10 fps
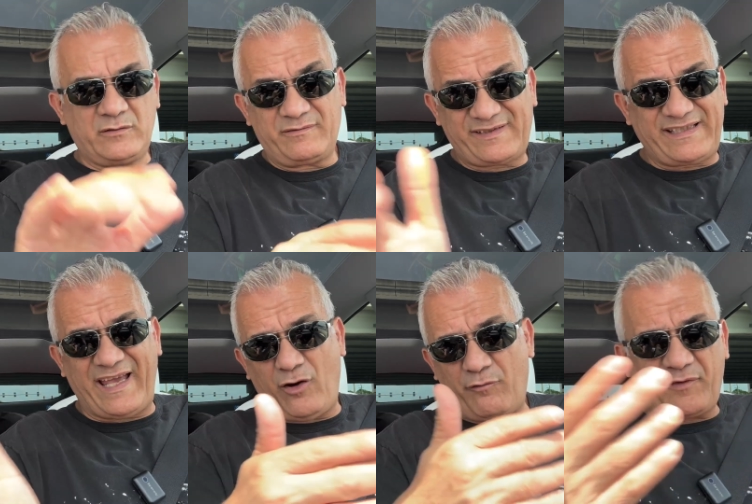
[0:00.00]
stay
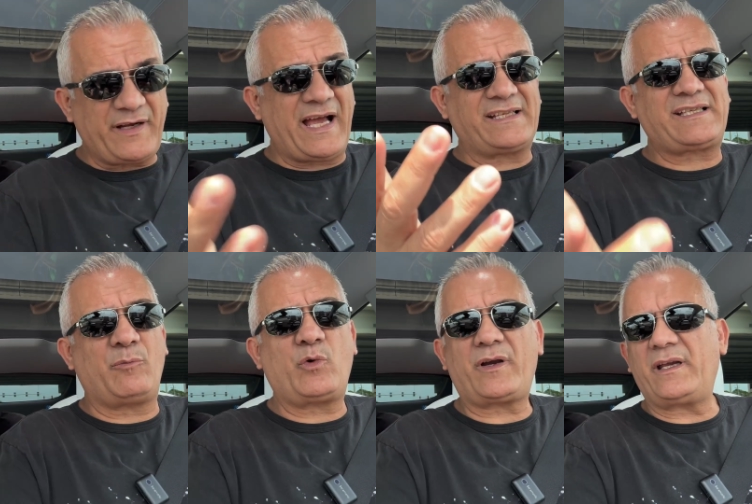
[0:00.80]
overnight
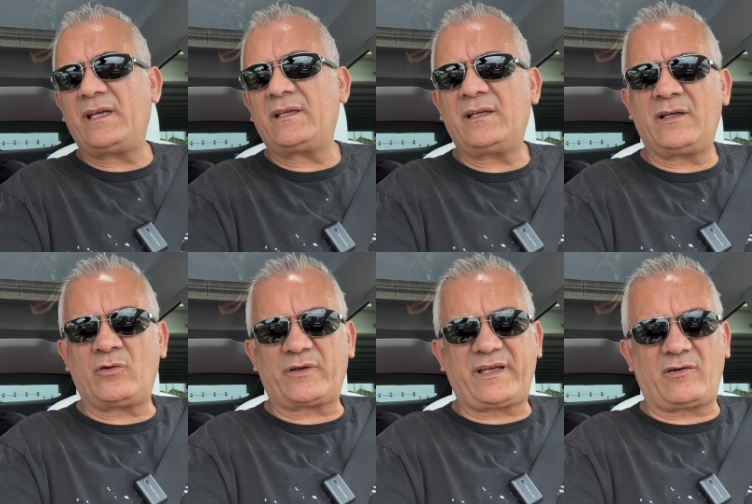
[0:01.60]
somewhere in
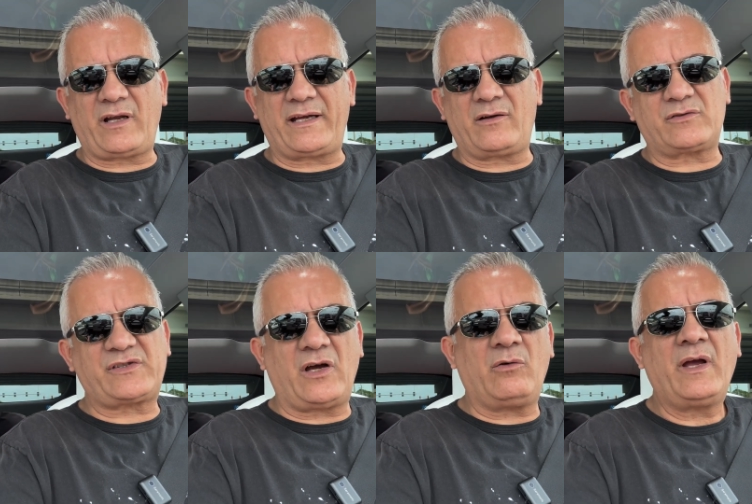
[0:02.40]
North Carolina or
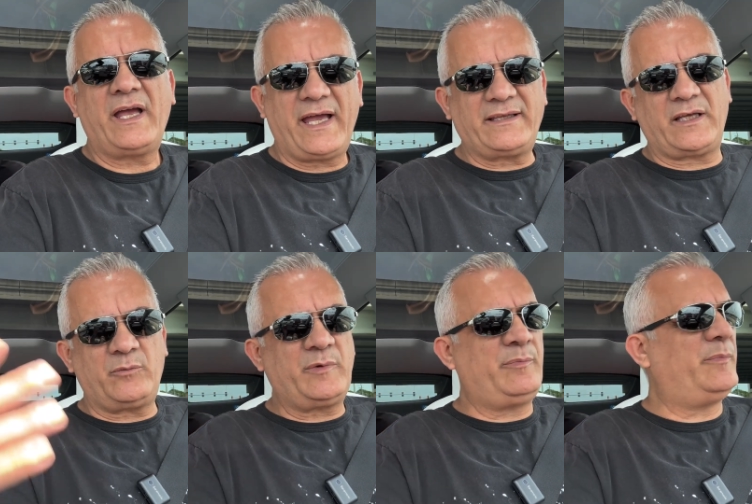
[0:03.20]
so. And then
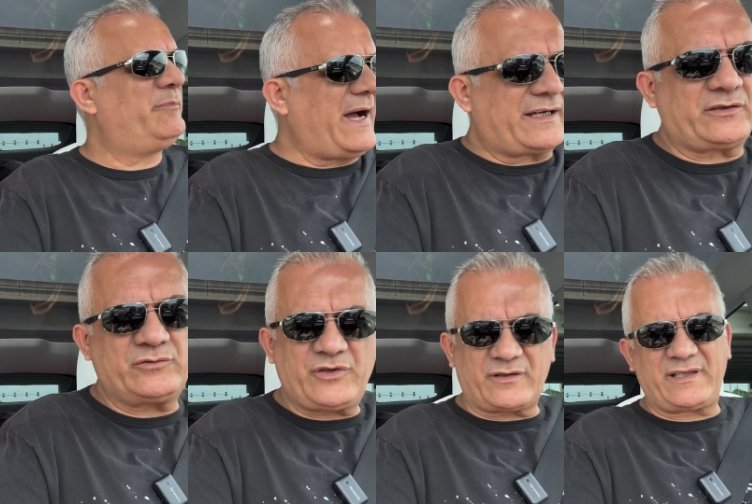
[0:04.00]
we back to
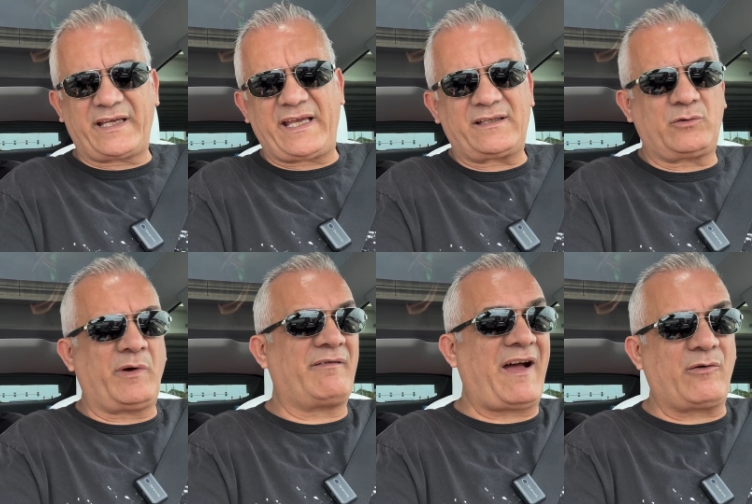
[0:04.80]
Jersey again,
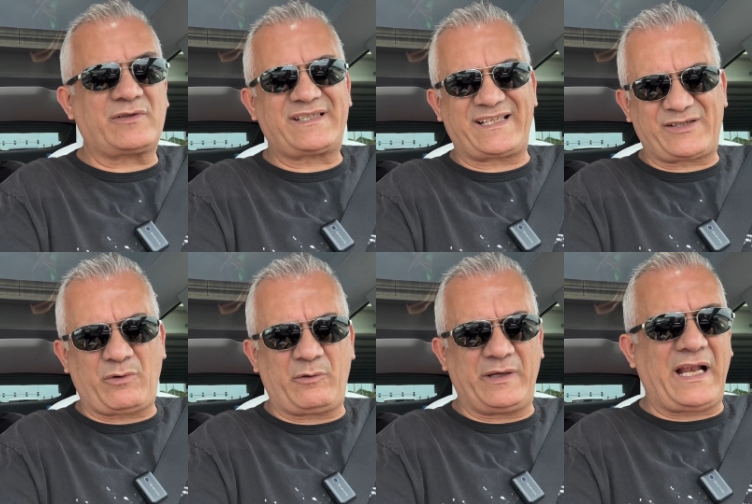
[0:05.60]
12 hours. That's the
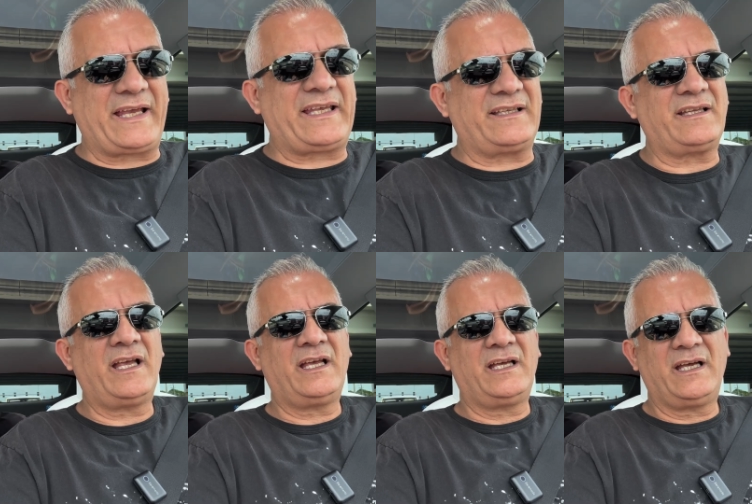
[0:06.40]
way we like it.
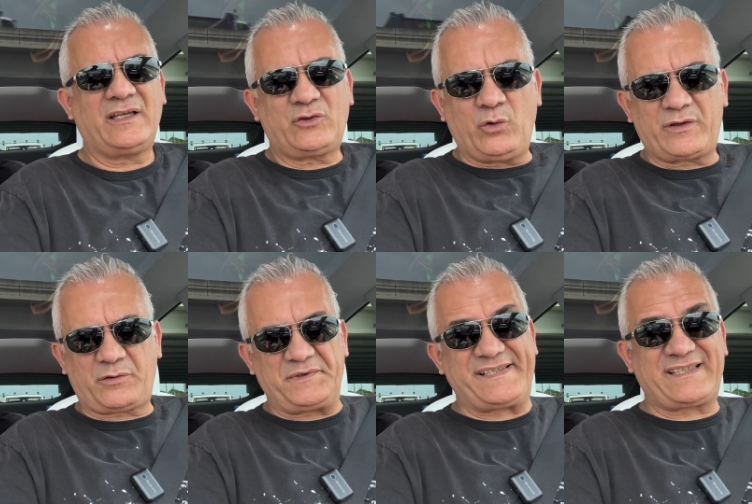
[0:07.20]
2 or
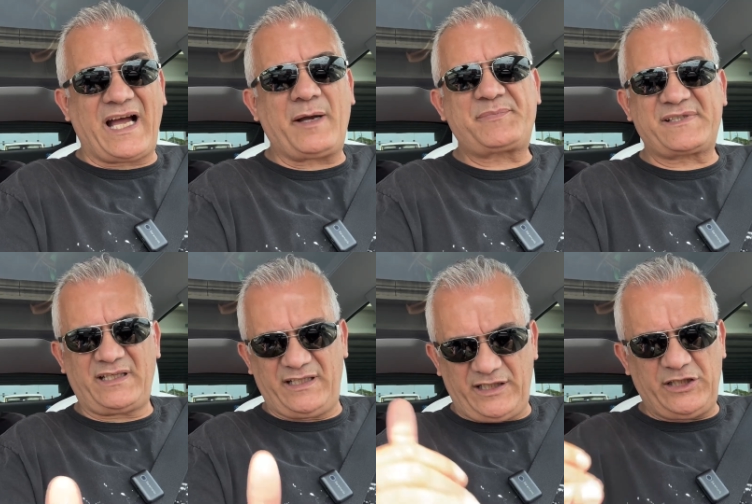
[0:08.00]
3 stops
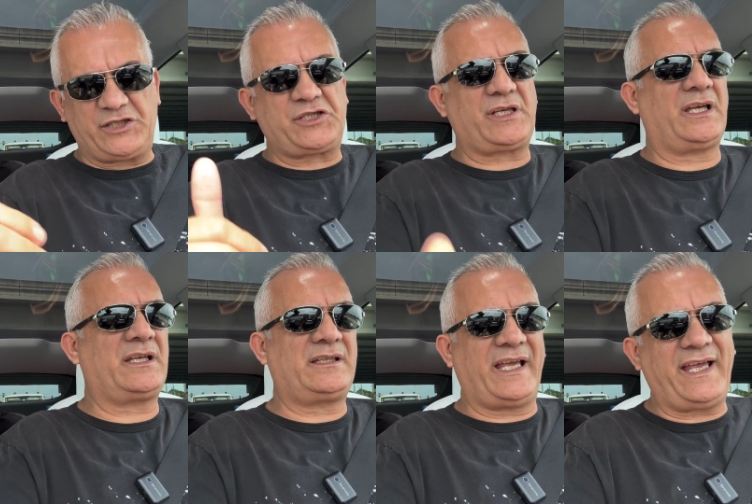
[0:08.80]
in each
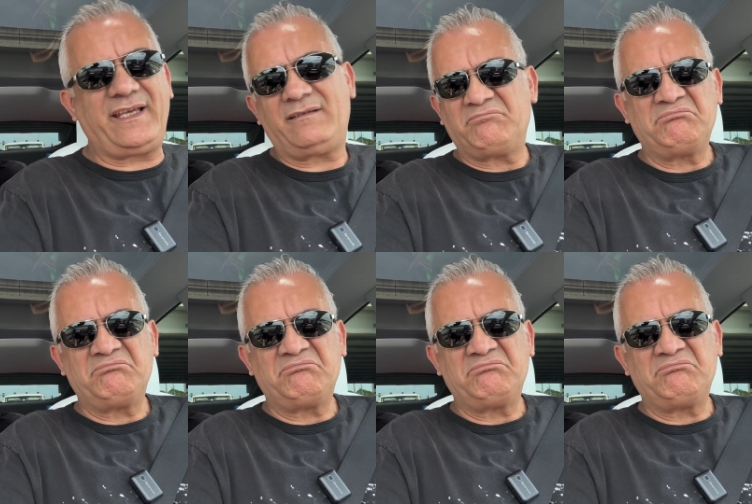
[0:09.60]
day.